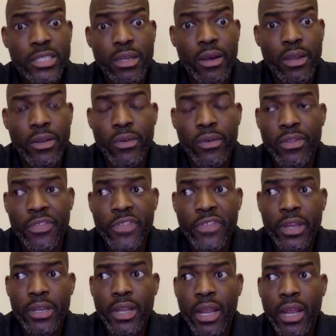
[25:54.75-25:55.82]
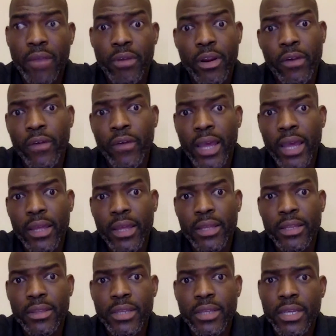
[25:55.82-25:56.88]
the thing that I regret and
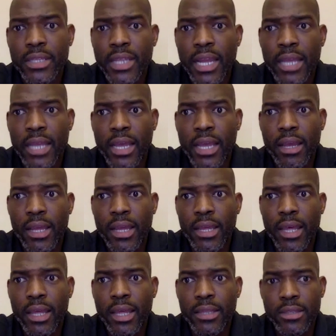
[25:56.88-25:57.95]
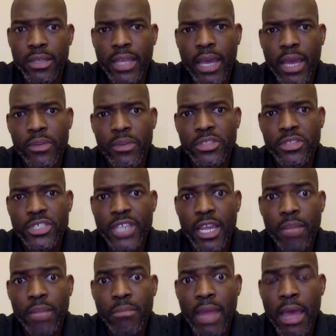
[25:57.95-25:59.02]
the thing that I look at with
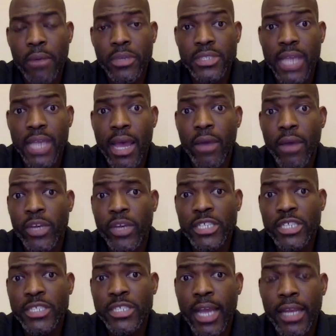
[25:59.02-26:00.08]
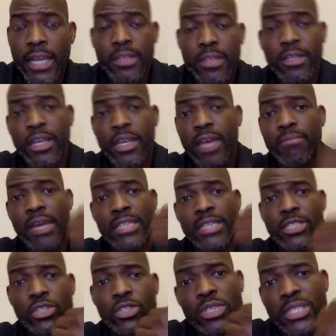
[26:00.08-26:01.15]
shame now is I wish that I didn't look at my
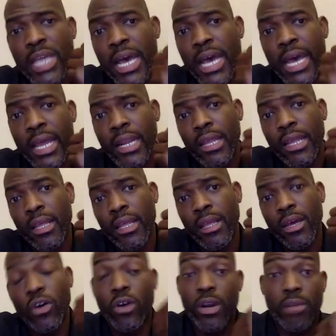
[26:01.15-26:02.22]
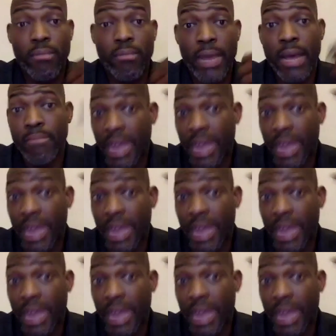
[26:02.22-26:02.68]
suicide or my